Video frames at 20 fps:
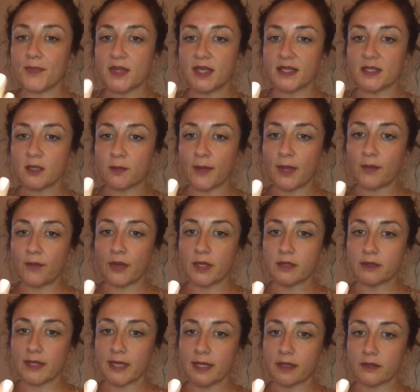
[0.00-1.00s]
these are my real
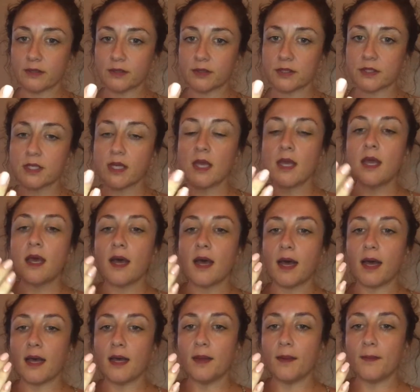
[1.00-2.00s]
nails.
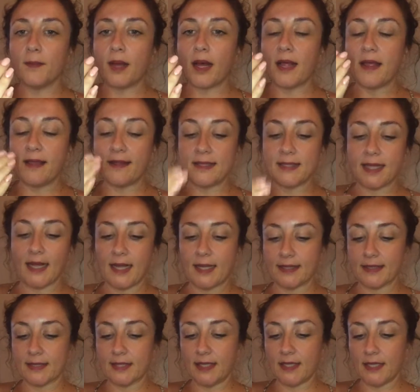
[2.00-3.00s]
Um, and
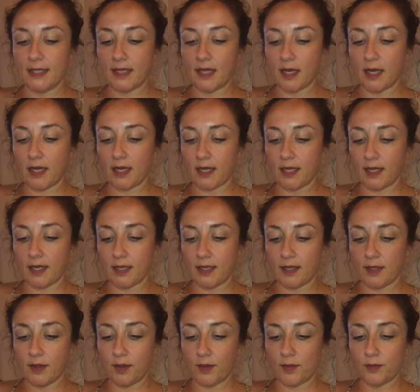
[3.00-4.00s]
and the uh,
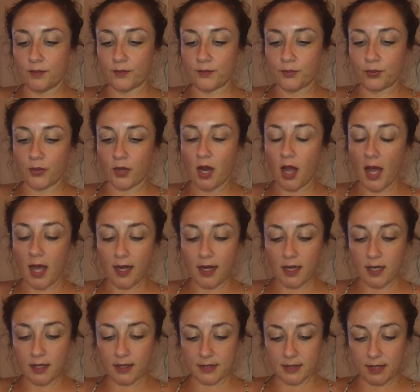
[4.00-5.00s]

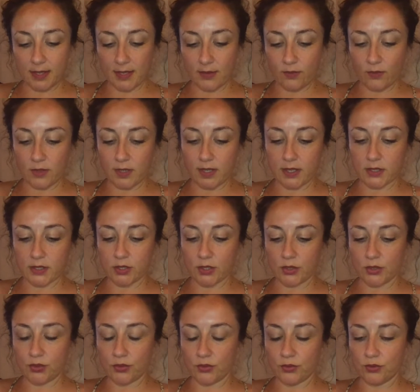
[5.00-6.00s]
products that I wanted
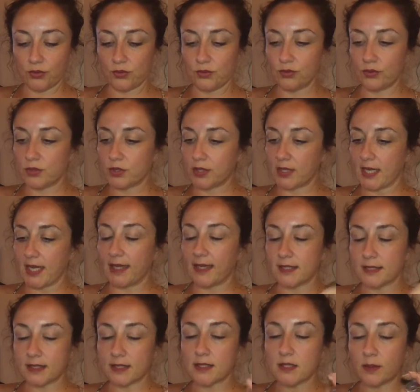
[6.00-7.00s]
to say
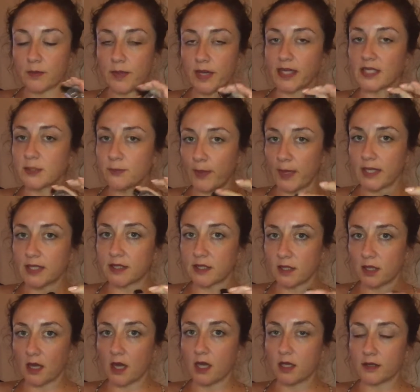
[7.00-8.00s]
this is the best base
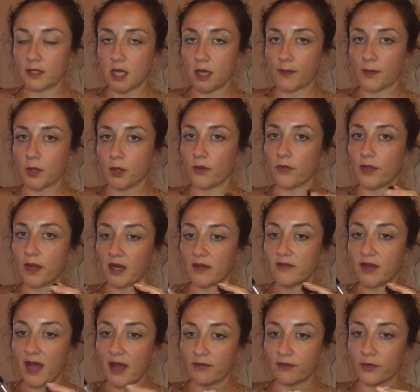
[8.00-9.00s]
and co- top coat that I've
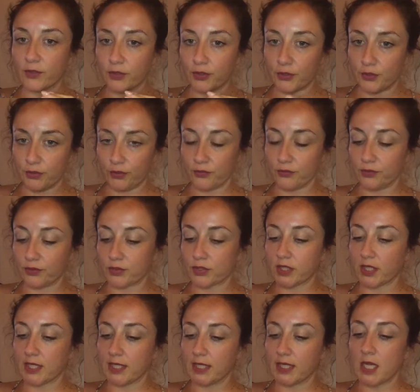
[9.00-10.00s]
ever used.
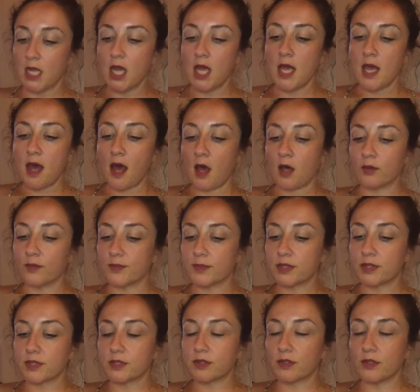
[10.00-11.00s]
It
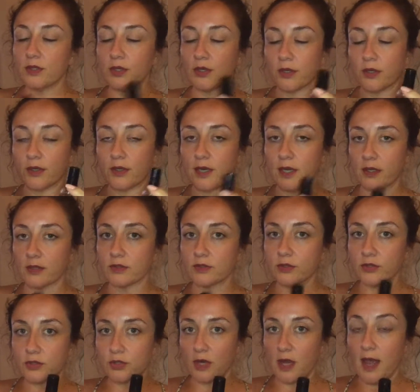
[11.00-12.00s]
helps your
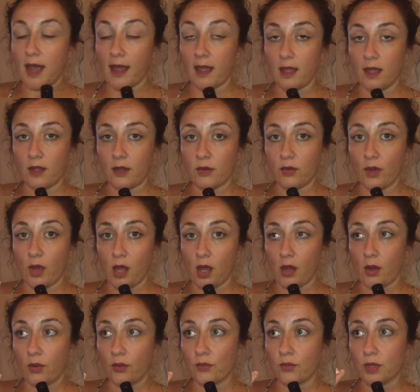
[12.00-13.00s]
nails dry
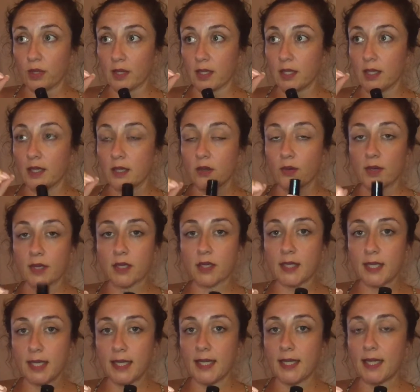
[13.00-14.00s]
uh, really
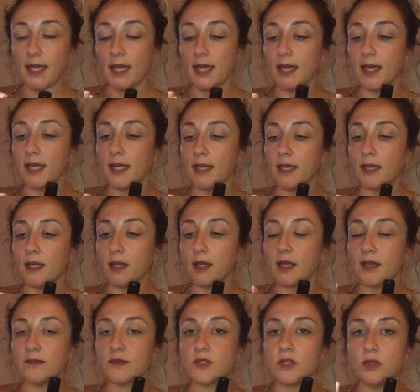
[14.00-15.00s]
quickly. It
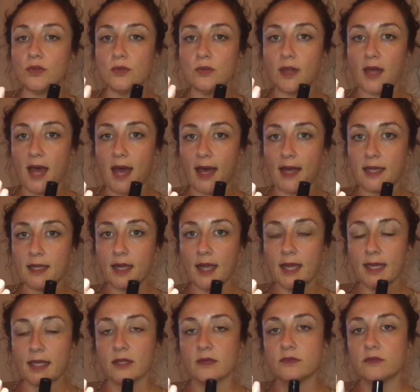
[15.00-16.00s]
gives you that
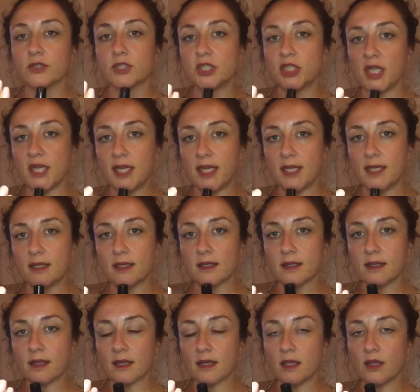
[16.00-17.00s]
kind of sheen
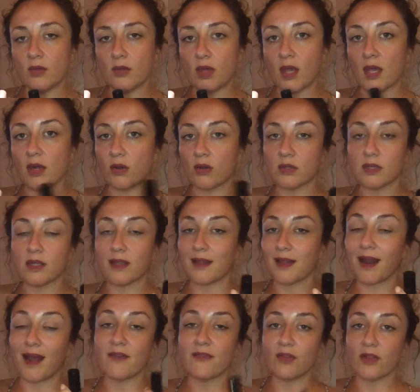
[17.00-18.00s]
that you can only that
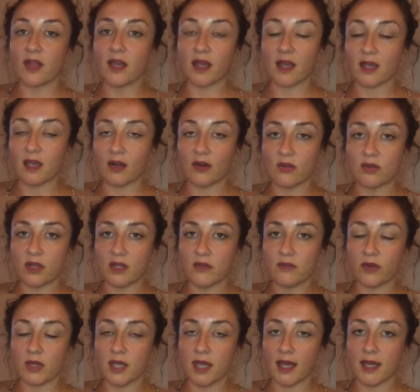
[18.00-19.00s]
I feel like I can only
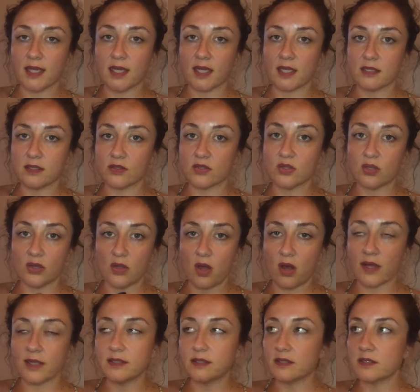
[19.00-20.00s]
ever get in
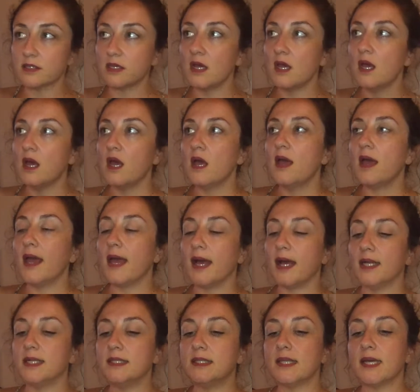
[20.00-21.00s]
salons,
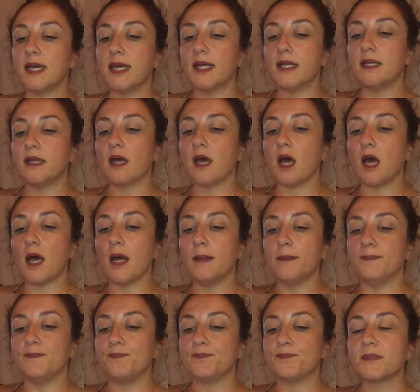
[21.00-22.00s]
and then.
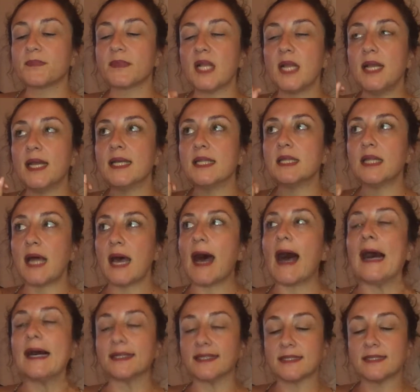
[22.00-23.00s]
Um, it
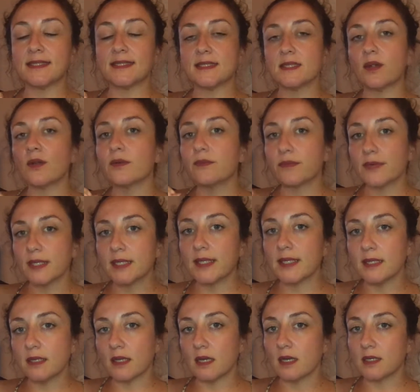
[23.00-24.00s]
lasts a
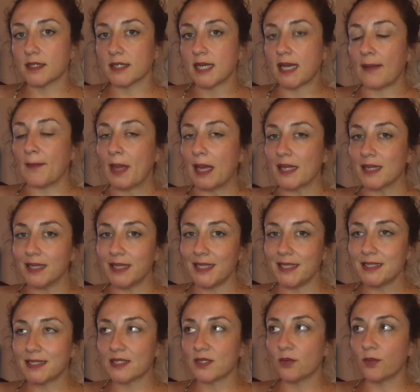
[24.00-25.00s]
really long time, at
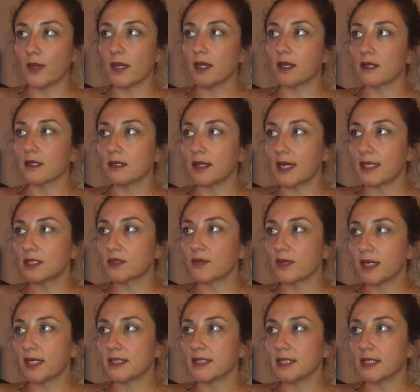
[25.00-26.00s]
least a week. The last one
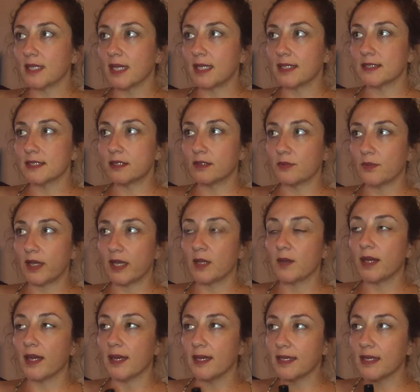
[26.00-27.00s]
I did lasted a week
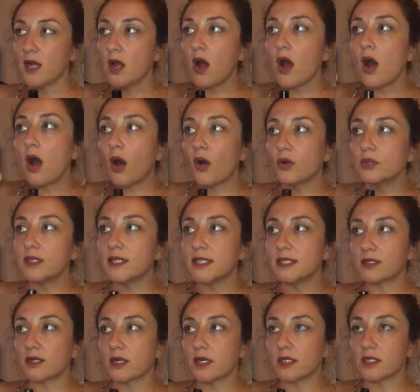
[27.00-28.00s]
and it only
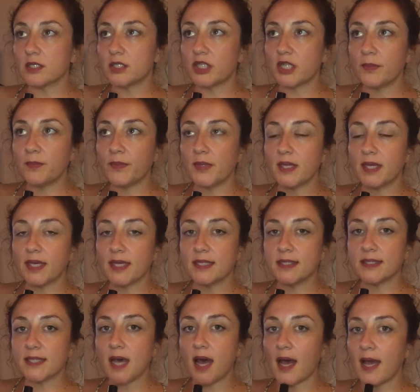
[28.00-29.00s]
started to chip
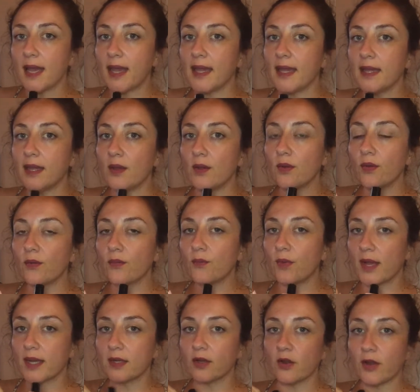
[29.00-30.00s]
because I
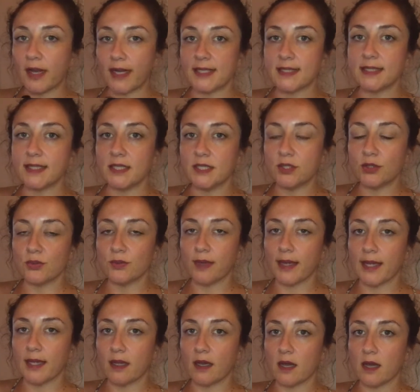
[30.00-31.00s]
went crazy
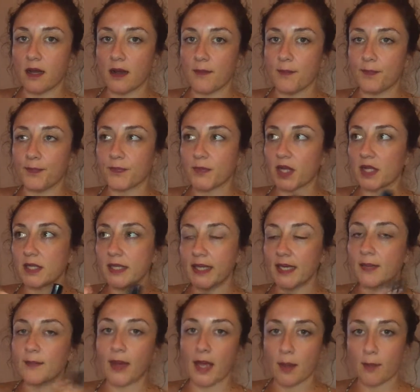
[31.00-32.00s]
doing um,
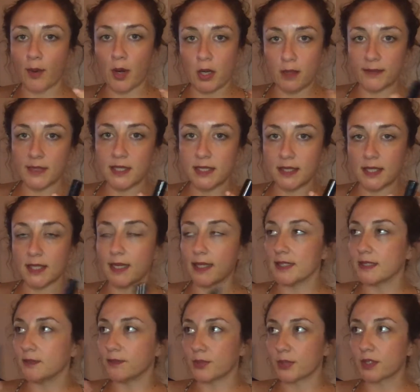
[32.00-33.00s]
cleaning my apartment and I
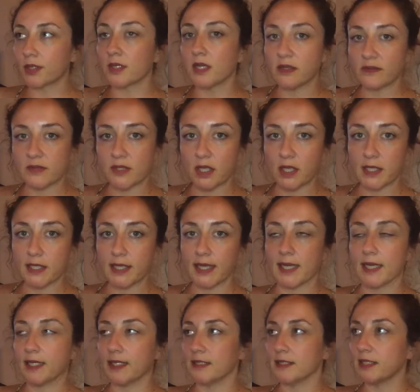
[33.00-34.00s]
didn't put gloves on,
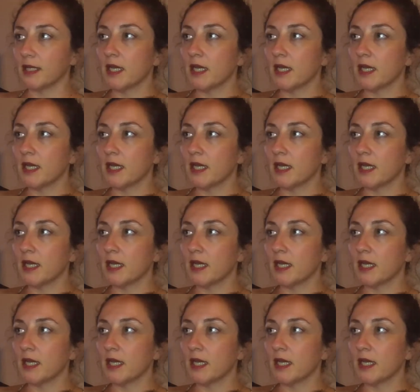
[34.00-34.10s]
and